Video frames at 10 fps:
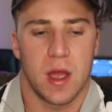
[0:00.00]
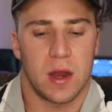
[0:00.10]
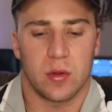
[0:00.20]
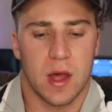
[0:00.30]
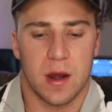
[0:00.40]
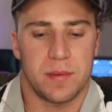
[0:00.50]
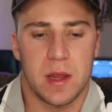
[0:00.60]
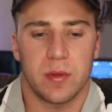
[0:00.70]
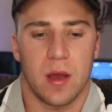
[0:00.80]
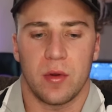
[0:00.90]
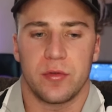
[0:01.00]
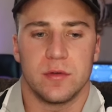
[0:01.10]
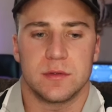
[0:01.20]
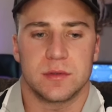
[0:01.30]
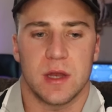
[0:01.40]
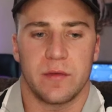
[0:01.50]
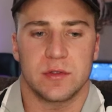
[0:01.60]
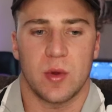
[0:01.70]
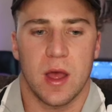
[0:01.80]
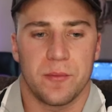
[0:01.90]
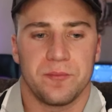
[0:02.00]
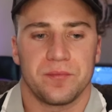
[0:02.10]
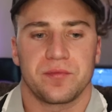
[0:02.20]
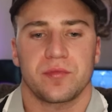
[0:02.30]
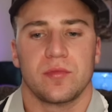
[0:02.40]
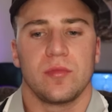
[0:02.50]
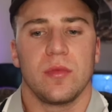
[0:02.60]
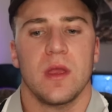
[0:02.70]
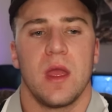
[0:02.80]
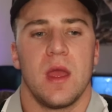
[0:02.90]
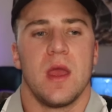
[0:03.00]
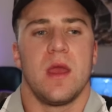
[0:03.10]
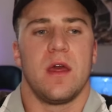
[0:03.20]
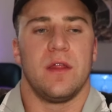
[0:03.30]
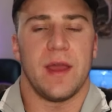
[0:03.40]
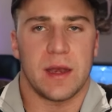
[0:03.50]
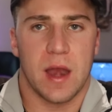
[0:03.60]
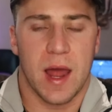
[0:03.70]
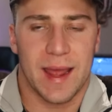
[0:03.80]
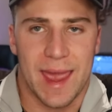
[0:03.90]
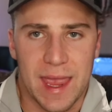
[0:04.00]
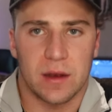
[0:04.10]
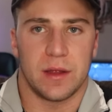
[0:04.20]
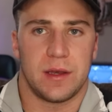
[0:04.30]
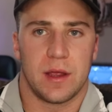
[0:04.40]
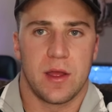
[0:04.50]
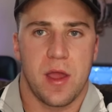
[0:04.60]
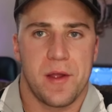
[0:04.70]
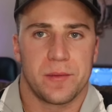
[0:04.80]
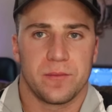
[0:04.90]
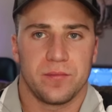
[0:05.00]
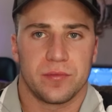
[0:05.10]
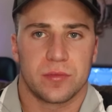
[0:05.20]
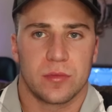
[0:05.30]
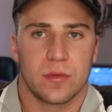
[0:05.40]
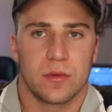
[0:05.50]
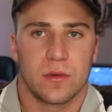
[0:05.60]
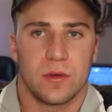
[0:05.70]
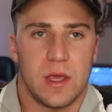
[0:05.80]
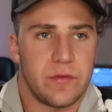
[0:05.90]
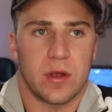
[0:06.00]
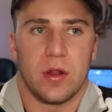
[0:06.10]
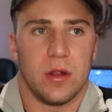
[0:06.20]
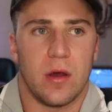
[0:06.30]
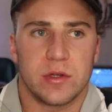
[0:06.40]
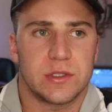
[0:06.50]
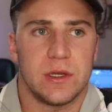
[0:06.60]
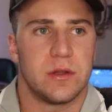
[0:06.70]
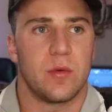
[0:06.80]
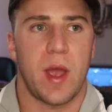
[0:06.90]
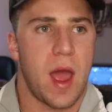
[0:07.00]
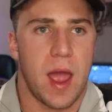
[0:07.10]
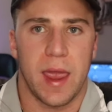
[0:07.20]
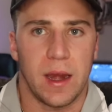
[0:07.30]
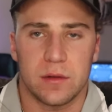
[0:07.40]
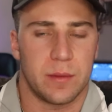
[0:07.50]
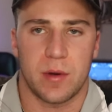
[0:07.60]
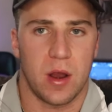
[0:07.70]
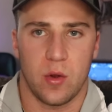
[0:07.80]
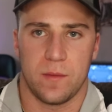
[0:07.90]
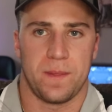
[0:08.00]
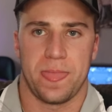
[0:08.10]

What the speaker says: I know a lot of people that went through some stuff as well. They did not handle it even closely to the way I handled it, bro.